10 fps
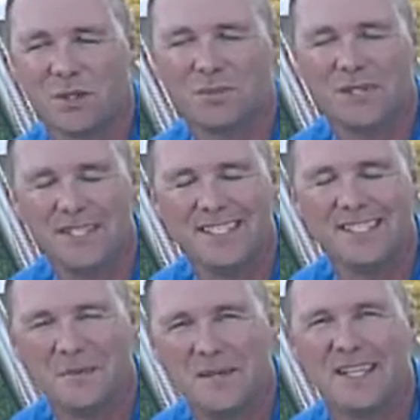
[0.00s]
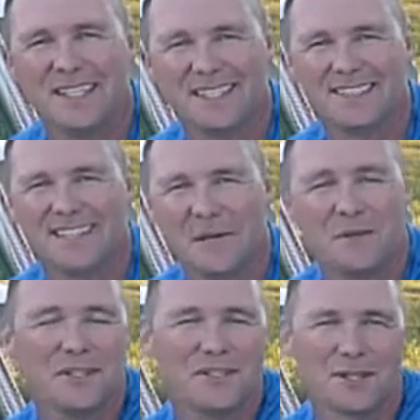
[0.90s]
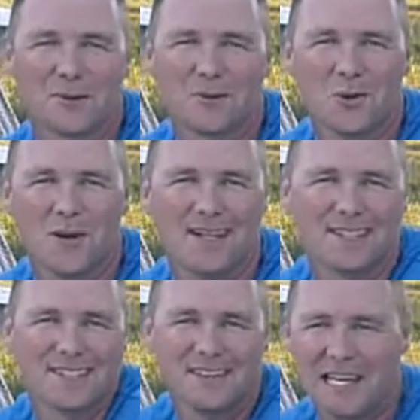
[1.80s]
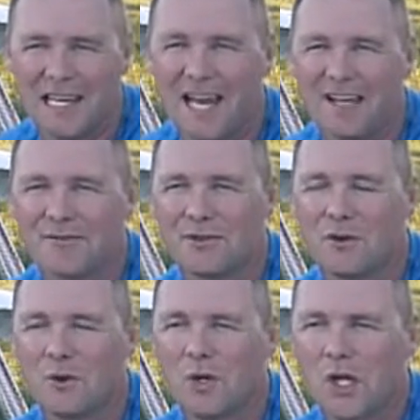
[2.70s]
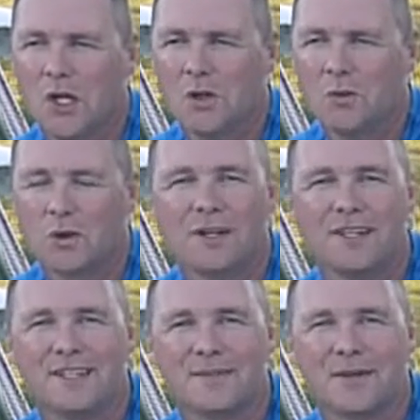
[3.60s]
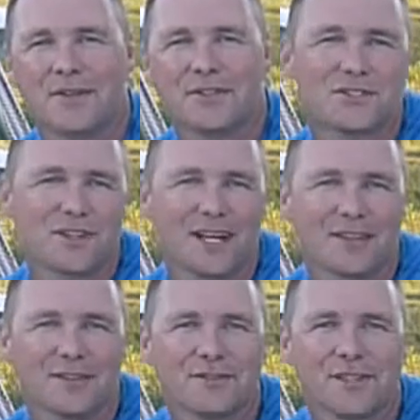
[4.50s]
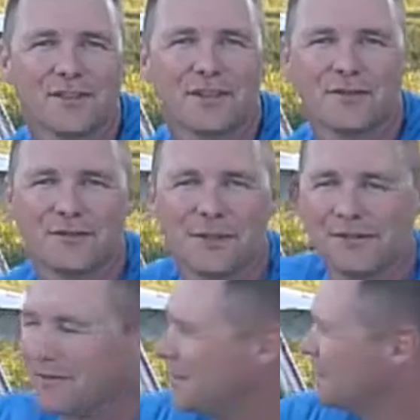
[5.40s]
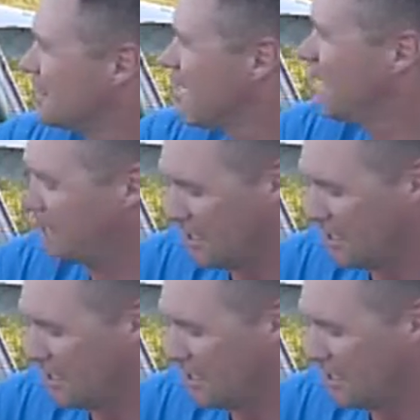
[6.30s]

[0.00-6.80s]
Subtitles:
a pretty decent beating and really took it real well. So I have no worries about the strength of this tank.